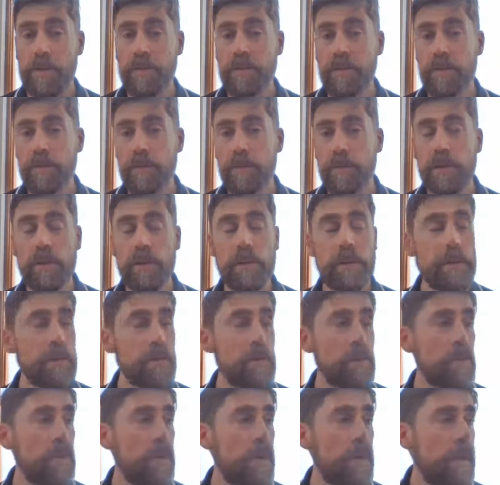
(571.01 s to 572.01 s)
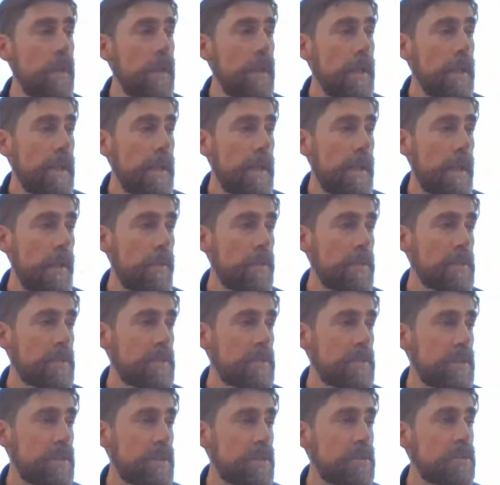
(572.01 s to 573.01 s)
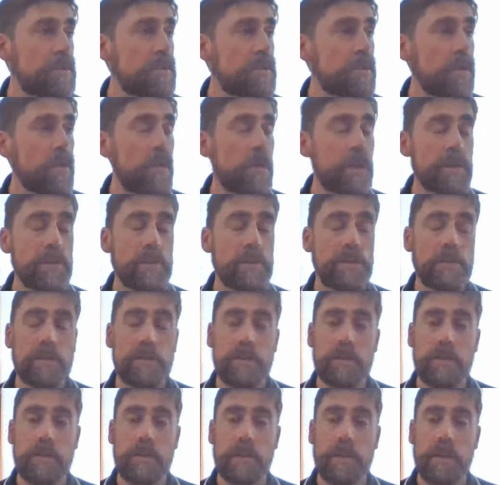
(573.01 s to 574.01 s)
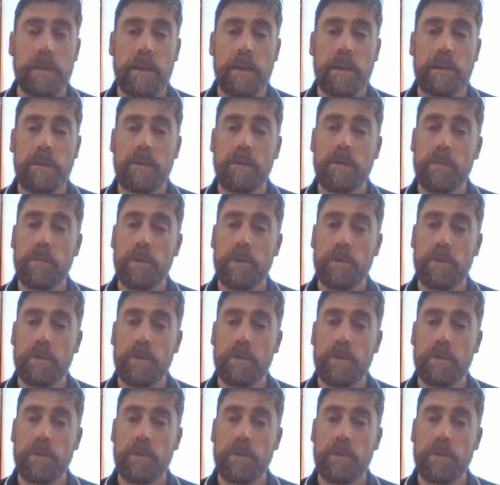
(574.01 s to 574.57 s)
And there's a few little extension questions at the end,